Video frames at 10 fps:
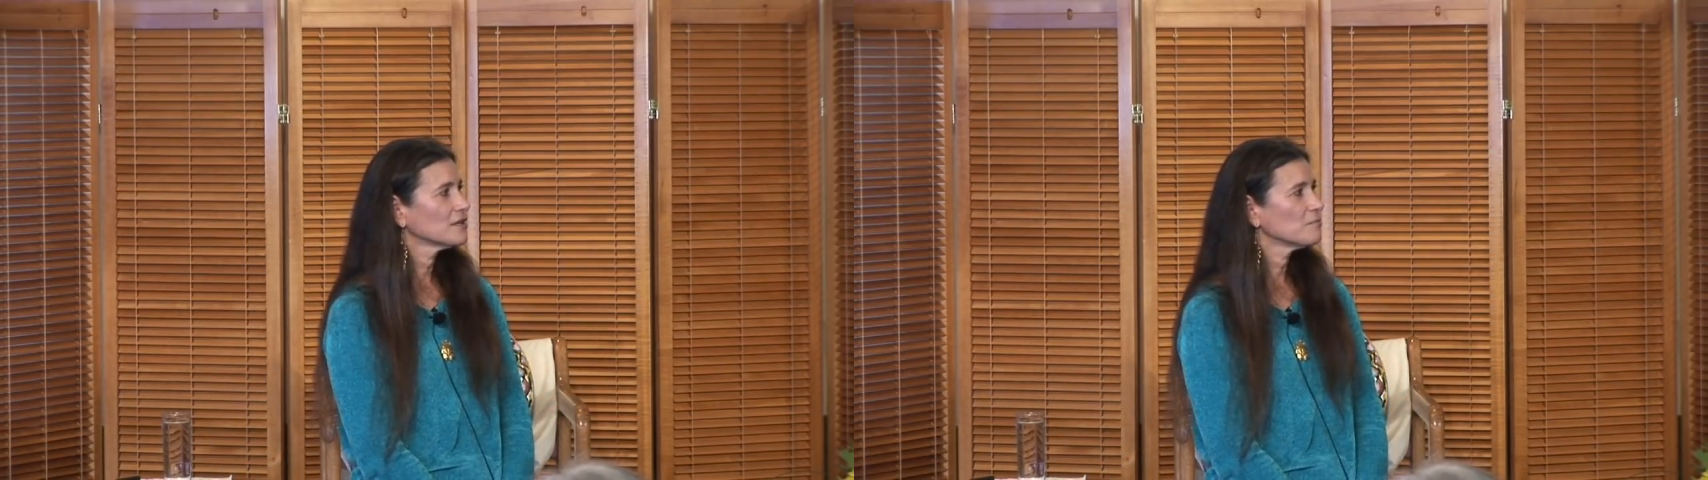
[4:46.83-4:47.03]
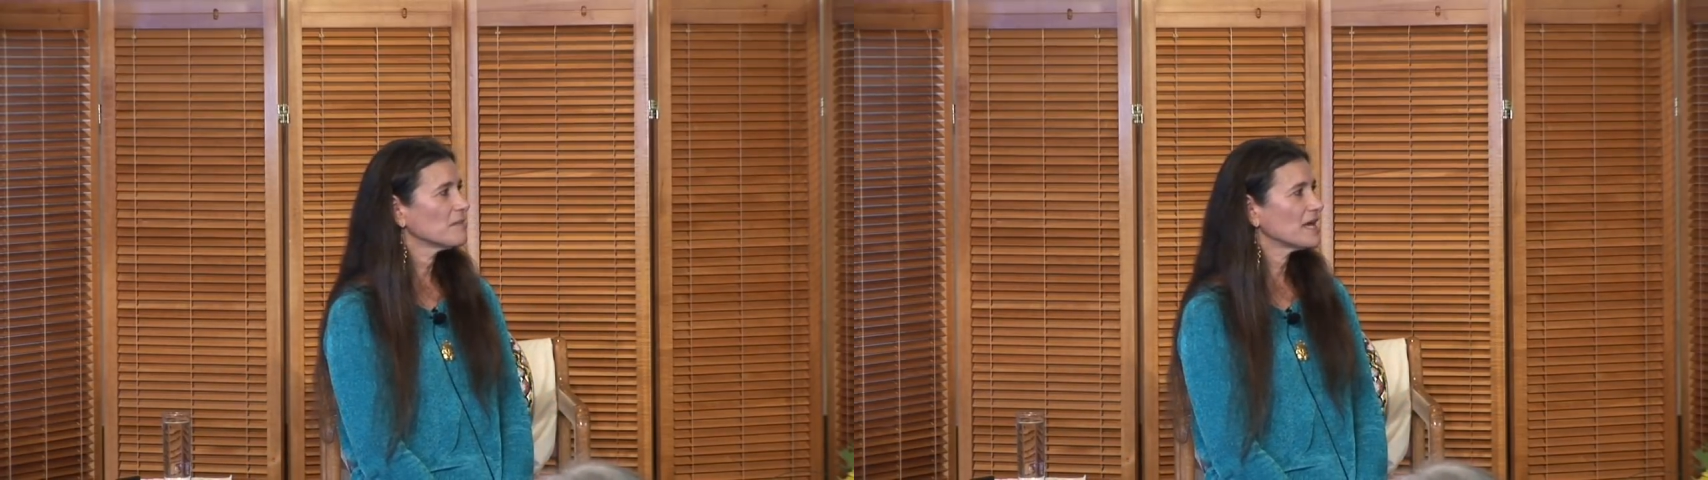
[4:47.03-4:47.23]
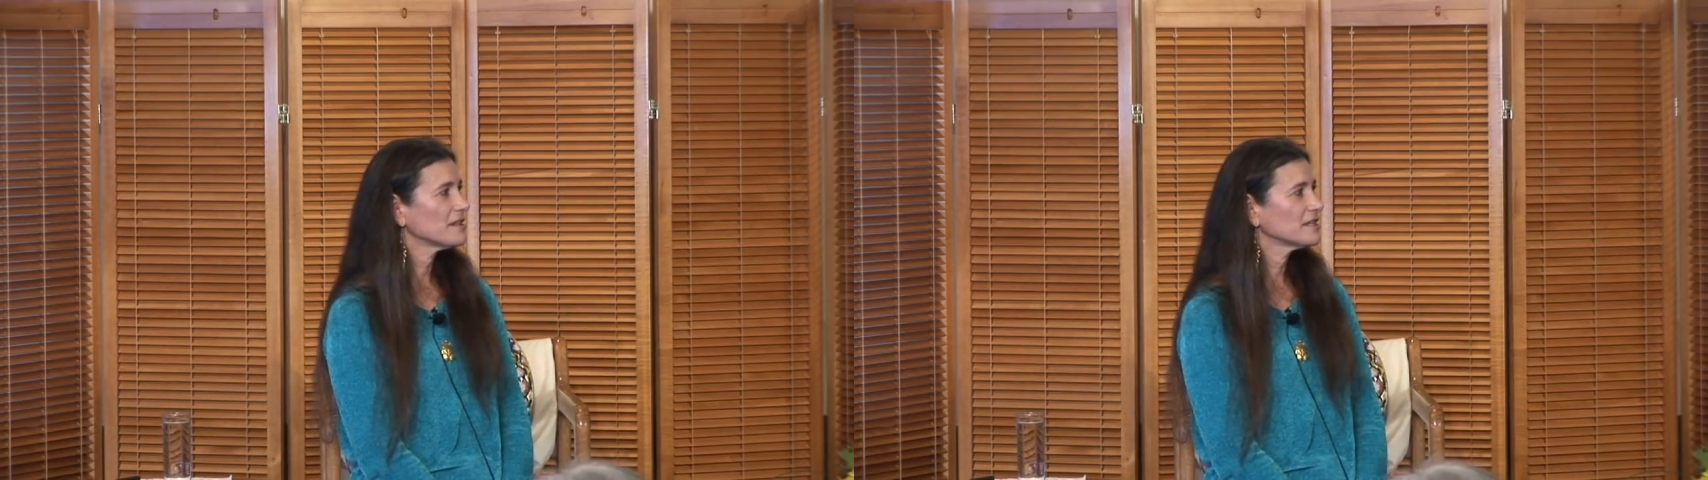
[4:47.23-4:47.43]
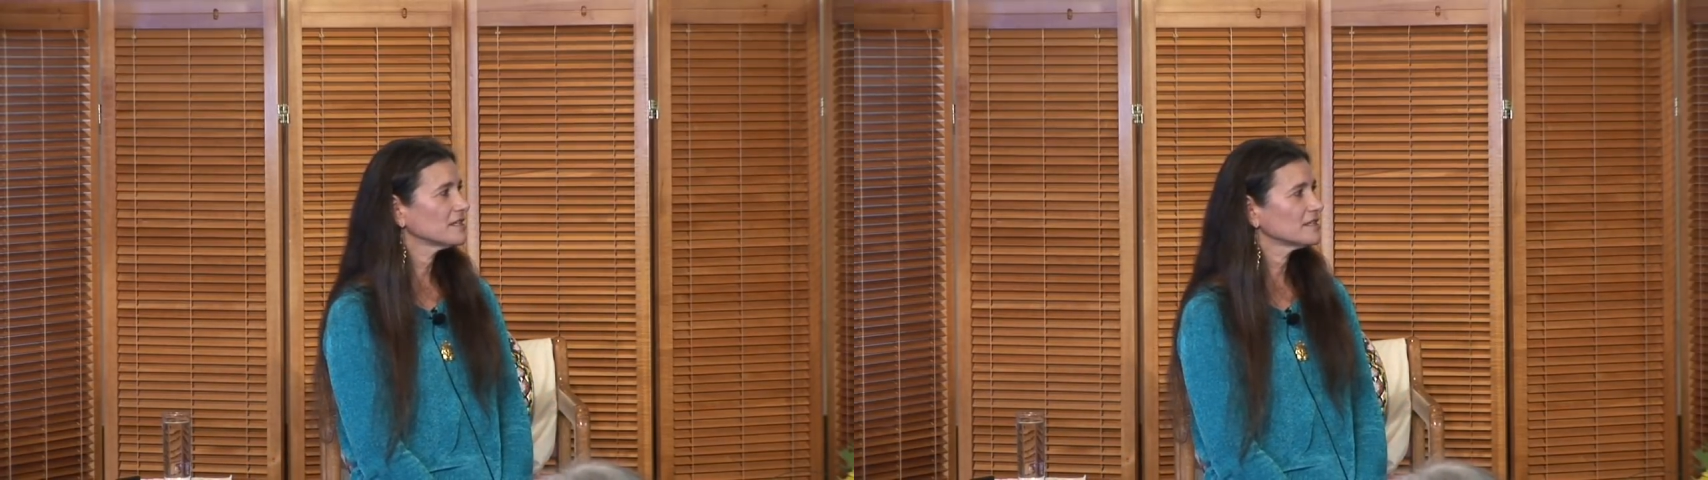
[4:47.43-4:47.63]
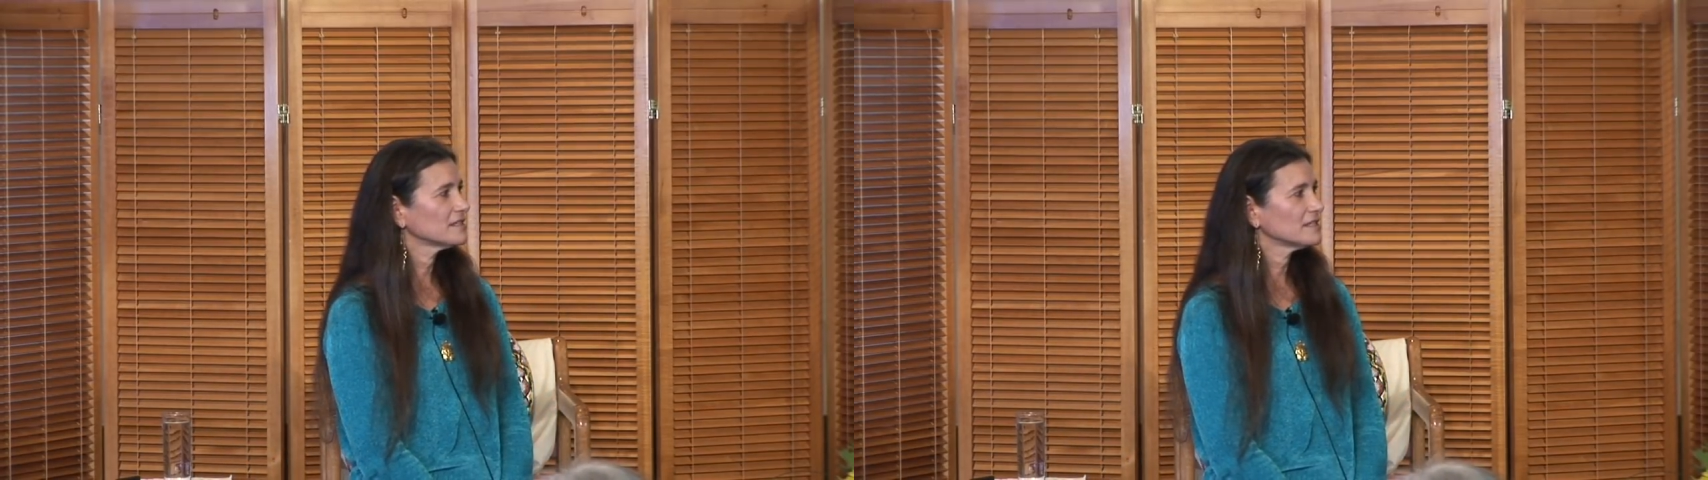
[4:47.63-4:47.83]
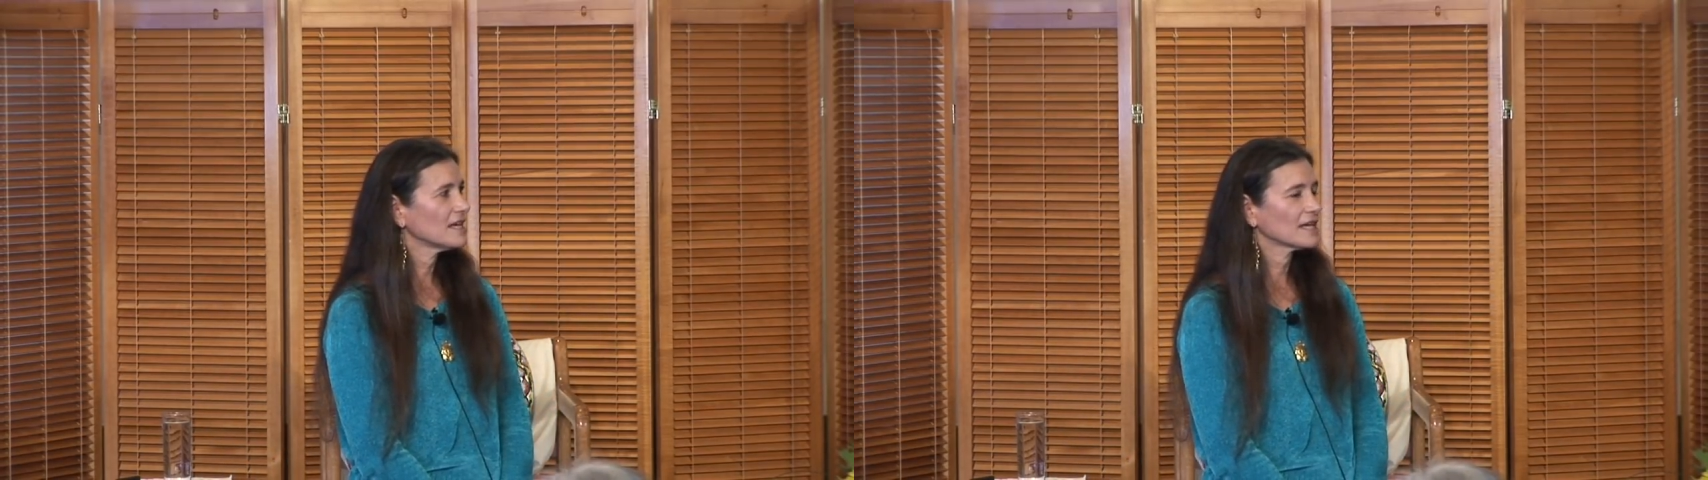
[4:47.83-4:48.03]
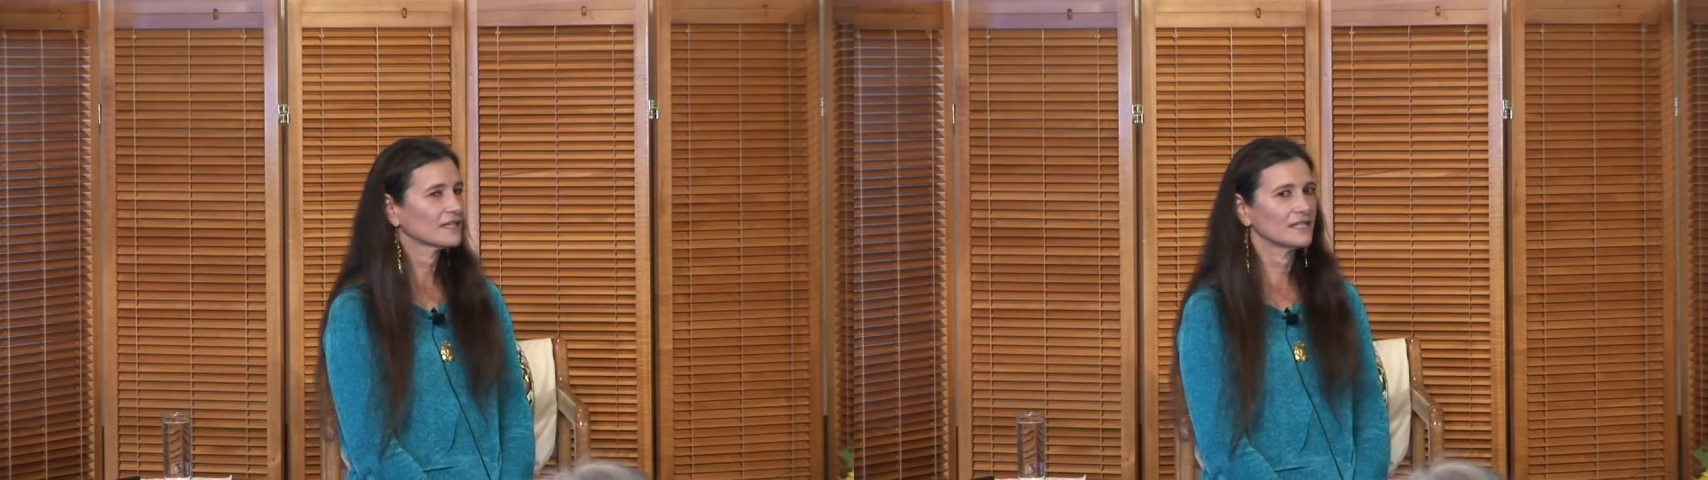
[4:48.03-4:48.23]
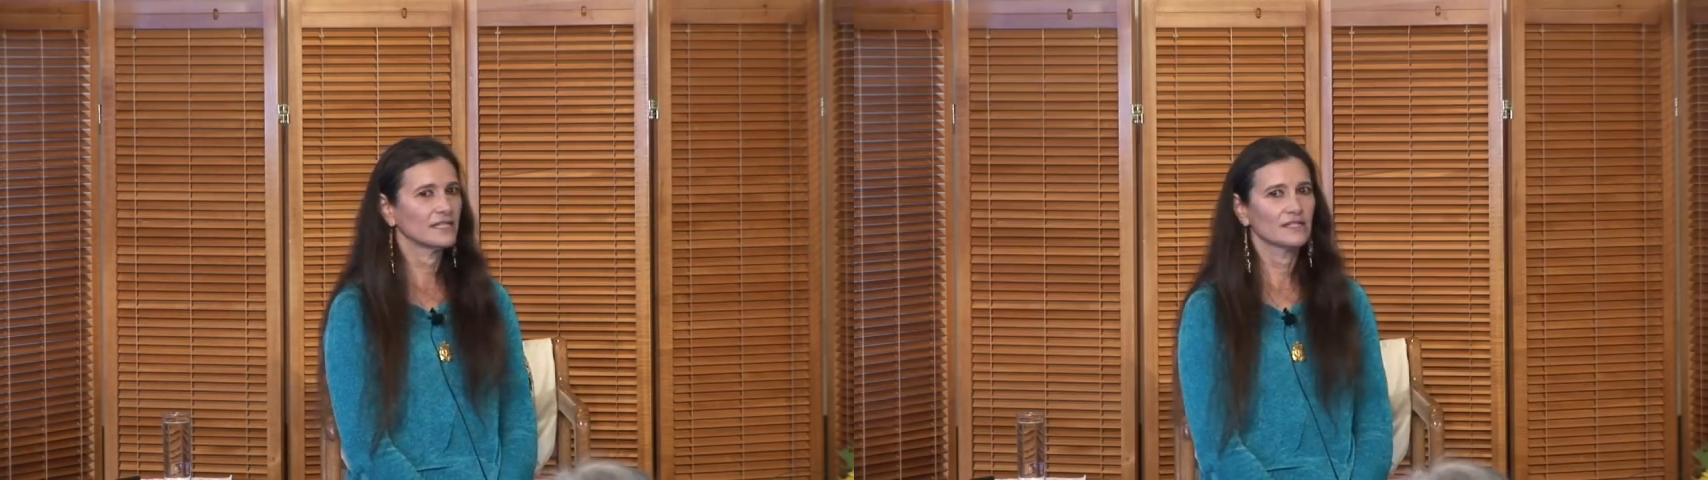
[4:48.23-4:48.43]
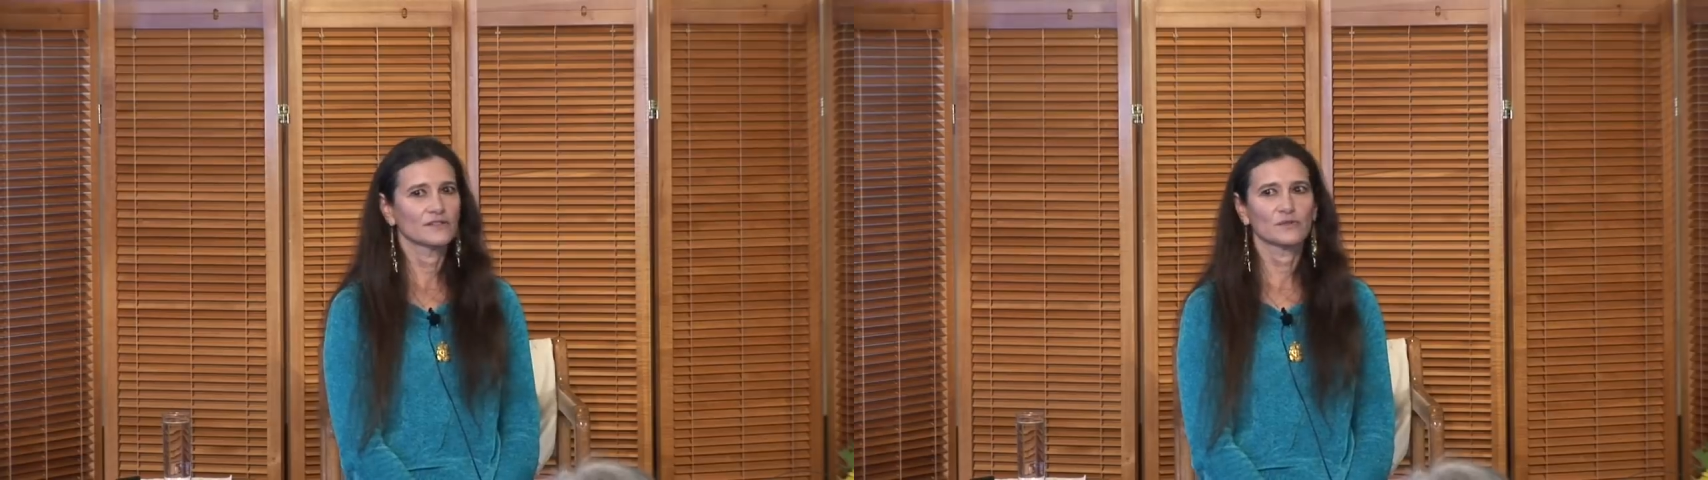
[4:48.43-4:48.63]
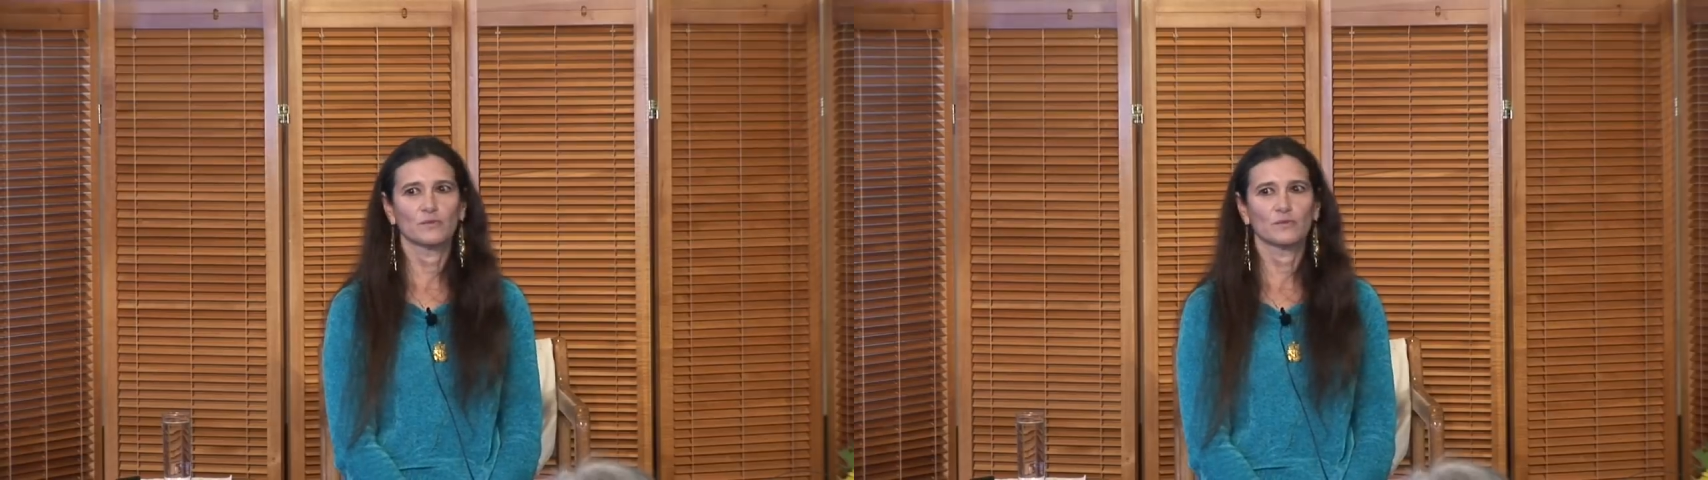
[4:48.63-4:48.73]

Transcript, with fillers: Method, techniques,